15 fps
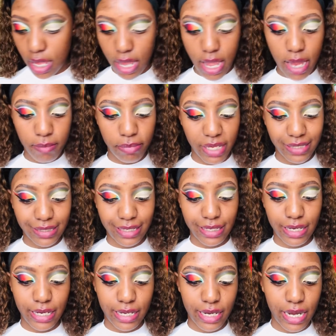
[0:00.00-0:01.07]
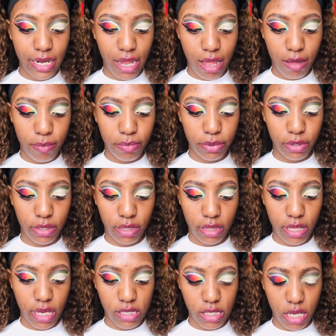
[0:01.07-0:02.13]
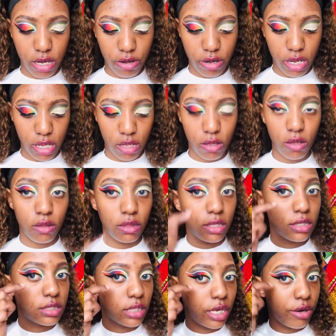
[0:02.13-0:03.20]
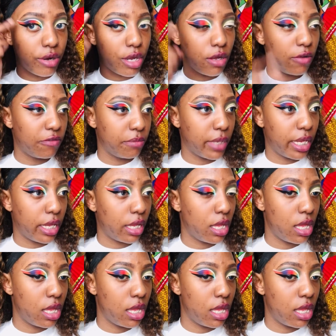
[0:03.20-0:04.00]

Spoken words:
and basically clean up that area, this area of my